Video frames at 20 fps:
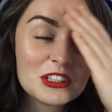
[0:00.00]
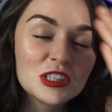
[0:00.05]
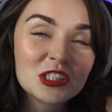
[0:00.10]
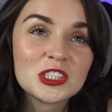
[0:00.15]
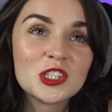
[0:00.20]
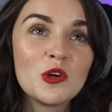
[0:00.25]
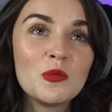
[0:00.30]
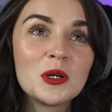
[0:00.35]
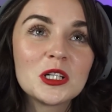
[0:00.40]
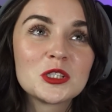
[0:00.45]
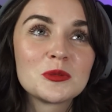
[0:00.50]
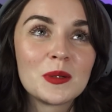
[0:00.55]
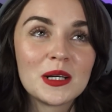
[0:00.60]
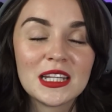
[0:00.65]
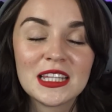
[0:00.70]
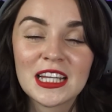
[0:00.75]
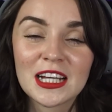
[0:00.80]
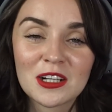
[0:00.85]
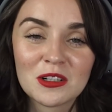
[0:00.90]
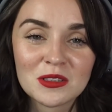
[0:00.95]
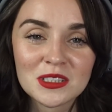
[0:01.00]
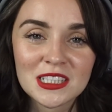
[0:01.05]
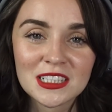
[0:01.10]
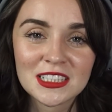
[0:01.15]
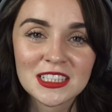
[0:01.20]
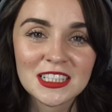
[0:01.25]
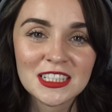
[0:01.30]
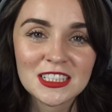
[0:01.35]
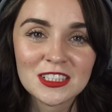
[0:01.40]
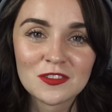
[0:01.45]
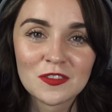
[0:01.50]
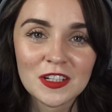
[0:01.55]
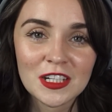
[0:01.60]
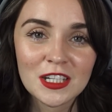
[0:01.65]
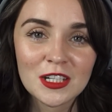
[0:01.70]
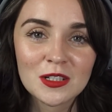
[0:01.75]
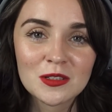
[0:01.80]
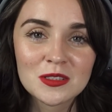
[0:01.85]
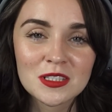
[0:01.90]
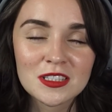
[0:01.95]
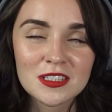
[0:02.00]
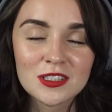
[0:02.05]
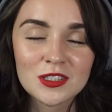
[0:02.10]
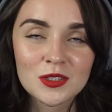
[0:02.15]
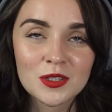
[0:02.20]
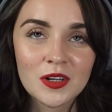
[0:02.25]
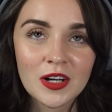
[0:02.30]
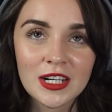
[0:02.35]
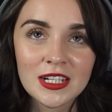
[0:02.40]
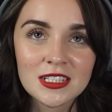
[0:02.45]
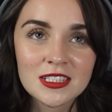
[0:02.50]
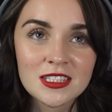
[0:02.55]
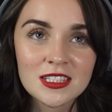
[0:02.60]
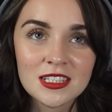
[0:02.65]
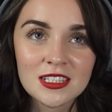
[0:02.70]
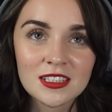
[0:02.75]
so much money that goes into these videos, it's crazy,